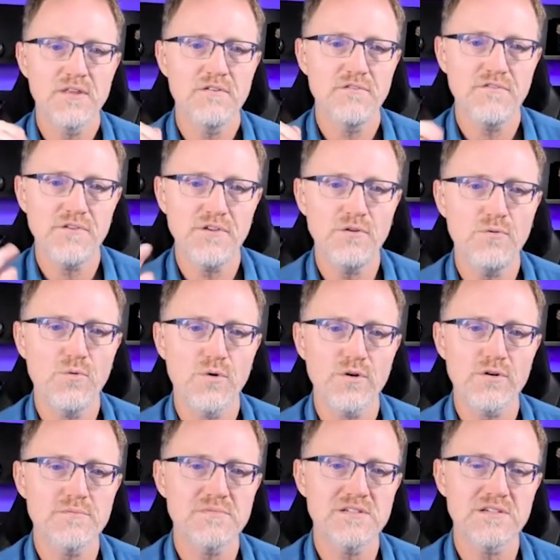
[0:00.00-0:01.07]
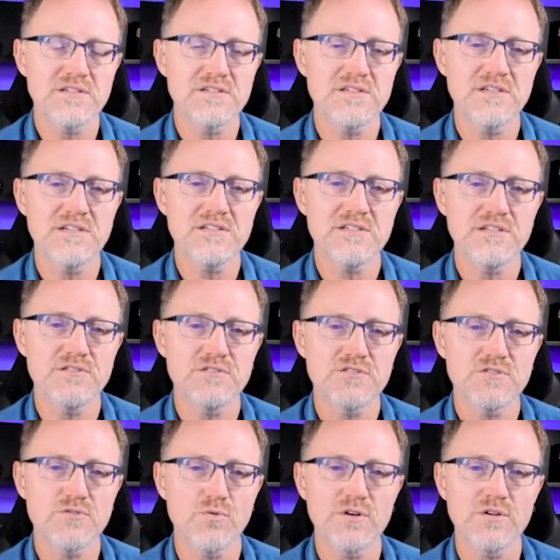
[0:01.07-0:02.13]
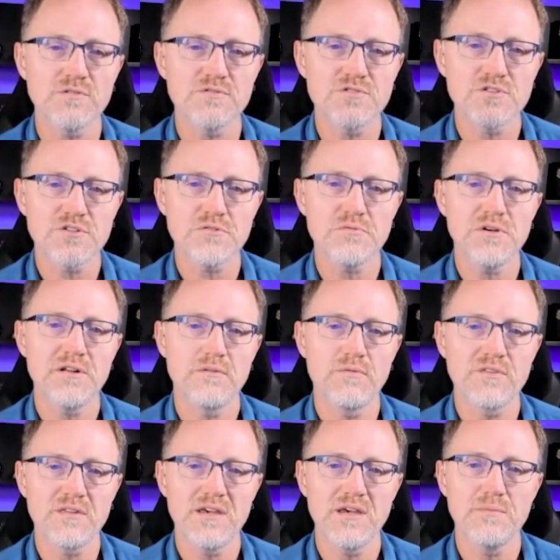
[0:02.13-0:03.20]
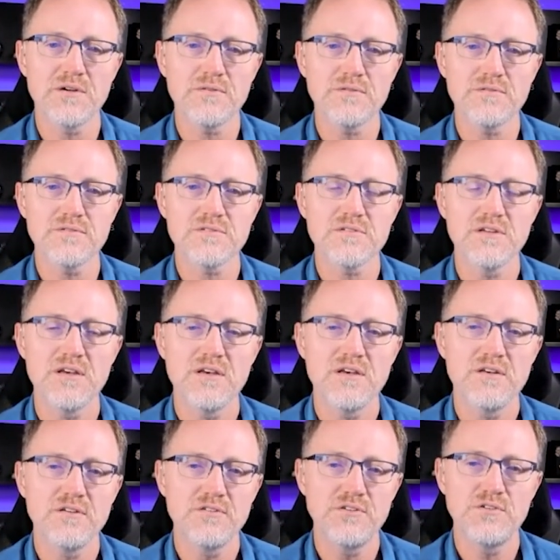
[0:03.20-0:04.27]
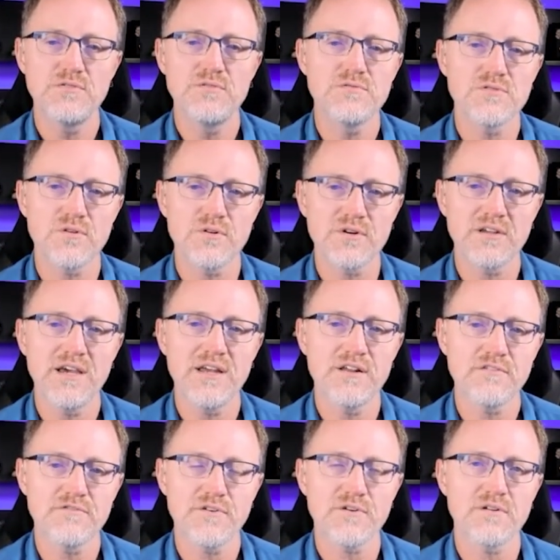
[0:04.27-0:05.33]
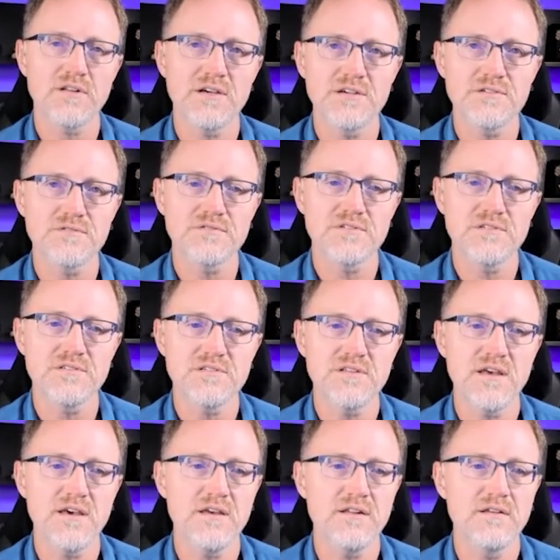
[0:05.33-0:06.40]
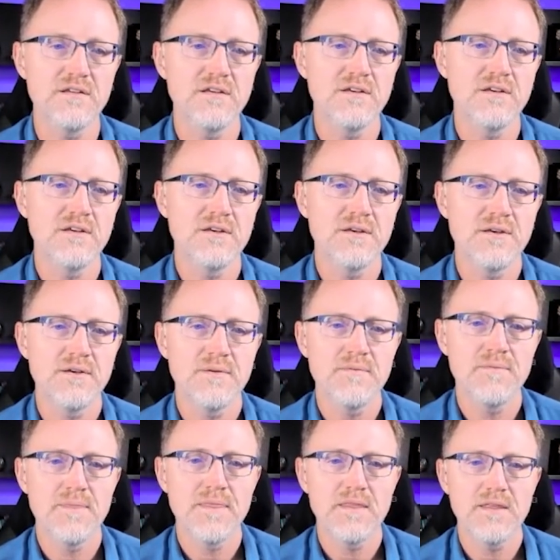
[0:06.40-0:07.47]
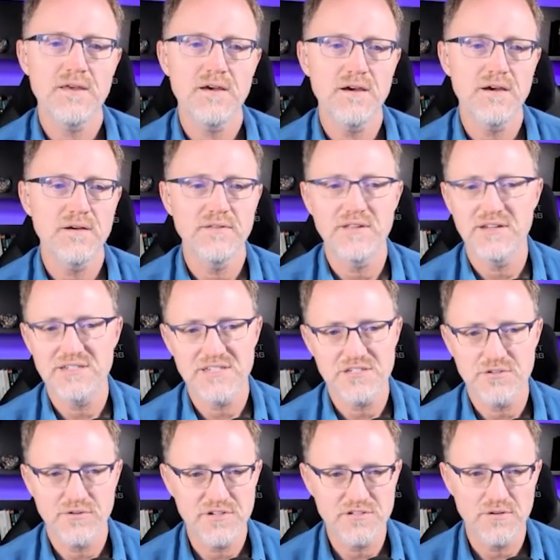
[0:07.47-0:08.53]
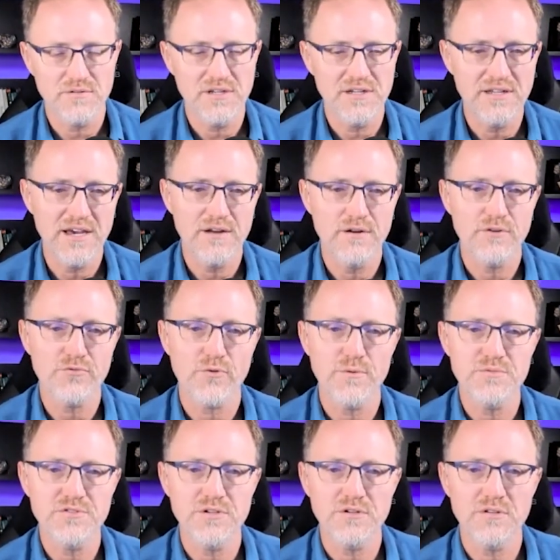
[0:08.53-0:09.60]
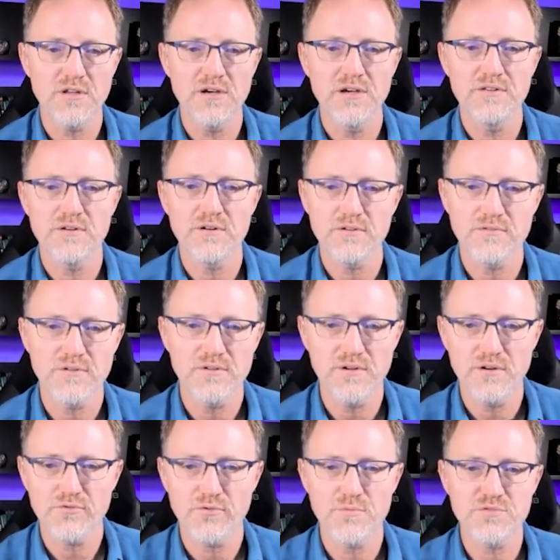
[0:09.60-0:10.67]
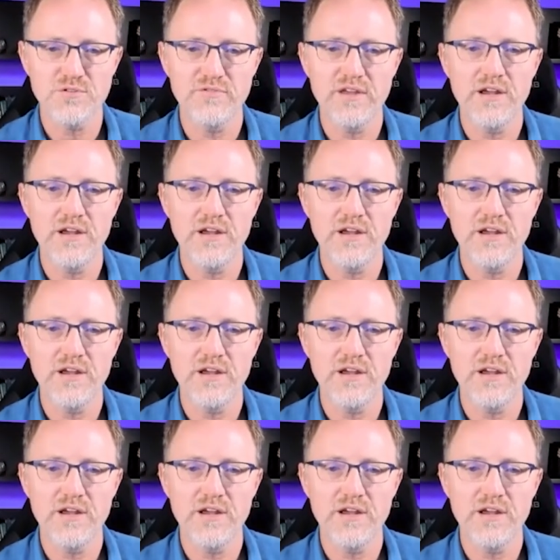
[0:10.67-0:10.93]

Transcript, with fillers: Few worms exist in soils treated with chemicals. Use organic fertilizers instead. Uh, and then he says there is no need to add earthworms to your lawn. There are, earthworms are in the